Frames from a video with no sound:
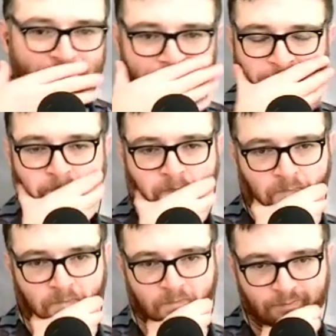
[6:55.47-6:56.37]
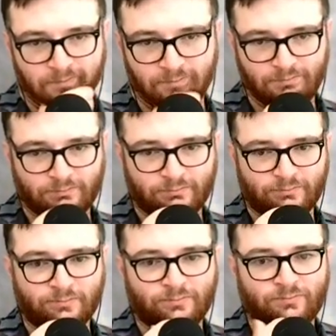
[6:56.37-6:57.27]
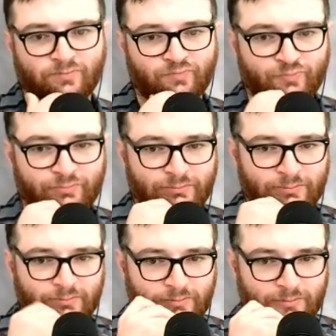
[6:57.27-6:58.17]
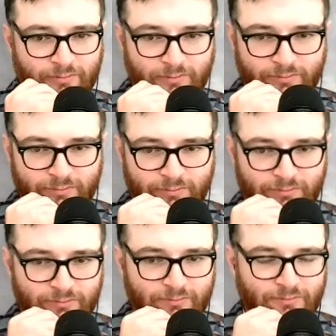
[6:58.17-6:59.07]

The person shown says nothing.